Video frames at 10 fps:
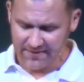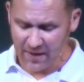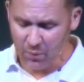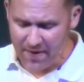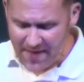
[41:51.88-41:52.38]
you.
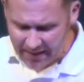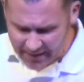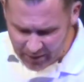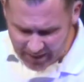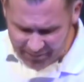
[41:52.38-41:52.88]
As I read
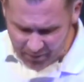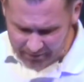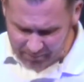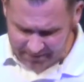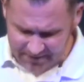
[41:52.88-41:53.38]
that letter, I
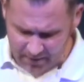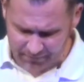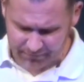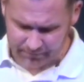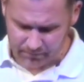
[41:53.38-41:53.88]
thought to
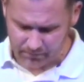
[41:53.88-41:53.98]
myself,